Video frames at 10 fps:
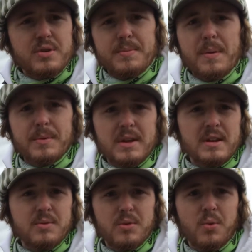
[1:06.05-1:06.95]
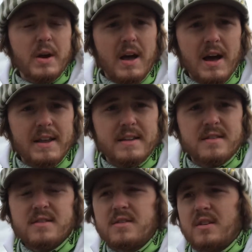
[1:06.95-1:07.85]
pumpkin with white on it,
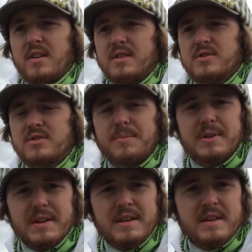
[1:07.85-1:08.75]
just something